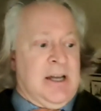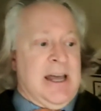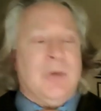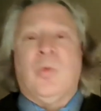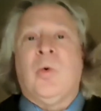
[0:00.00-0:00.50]

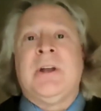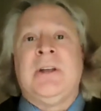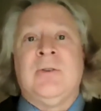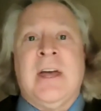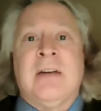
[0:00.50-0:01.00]
And what do
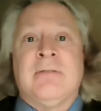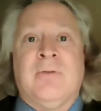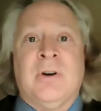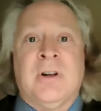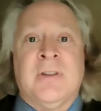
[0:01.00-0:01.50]
you get
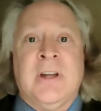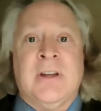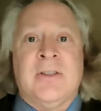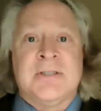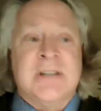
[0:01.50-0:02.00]
for it on the
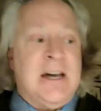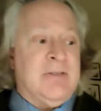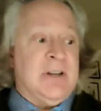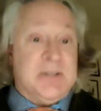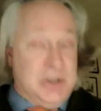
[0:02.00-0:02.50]
other side
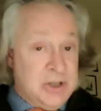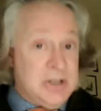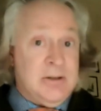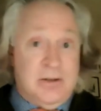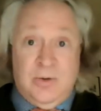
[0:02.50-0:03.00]
of it? It's
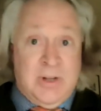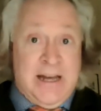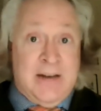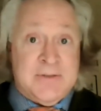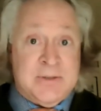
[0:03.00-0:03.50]
good. You will
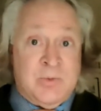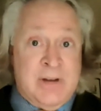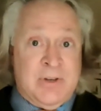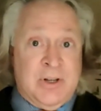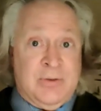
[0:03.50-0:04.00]
have some
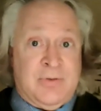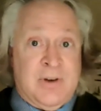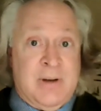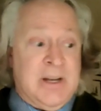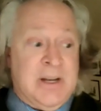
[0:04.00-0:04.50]
revenue
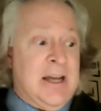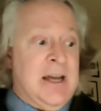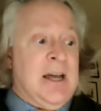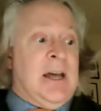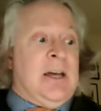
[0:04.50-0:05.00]
from it.
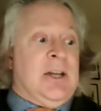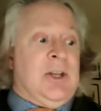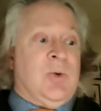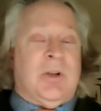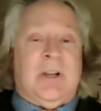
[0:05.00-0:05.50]

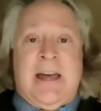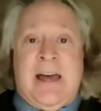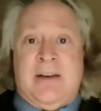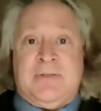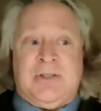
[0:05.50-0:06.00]
You will
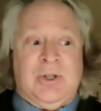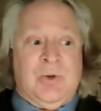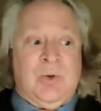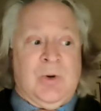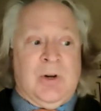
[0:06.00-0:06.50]
have
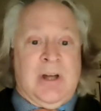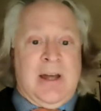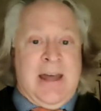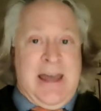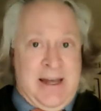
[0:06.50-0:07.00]
to
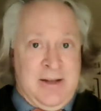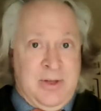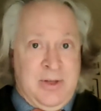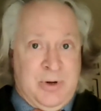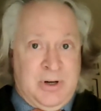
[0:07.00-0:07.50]

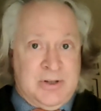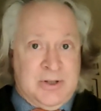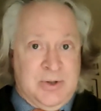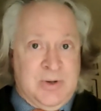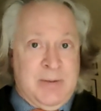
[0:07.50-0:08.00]
hand the book
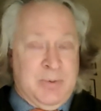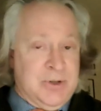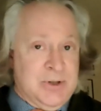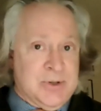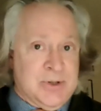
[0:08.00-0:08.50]
to a
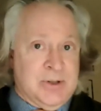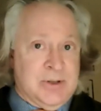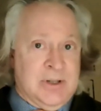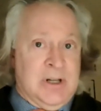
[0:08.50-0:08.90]
producer.